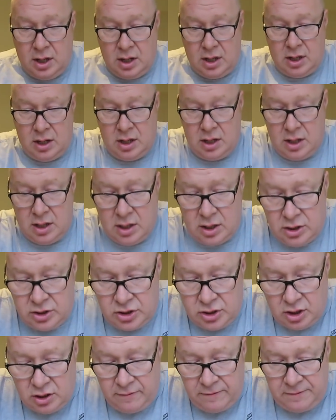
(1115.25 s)
The
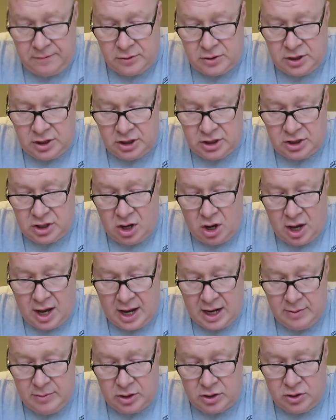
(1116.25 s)
son of footy star
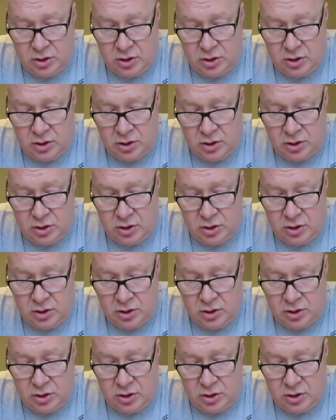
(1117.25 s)
Ali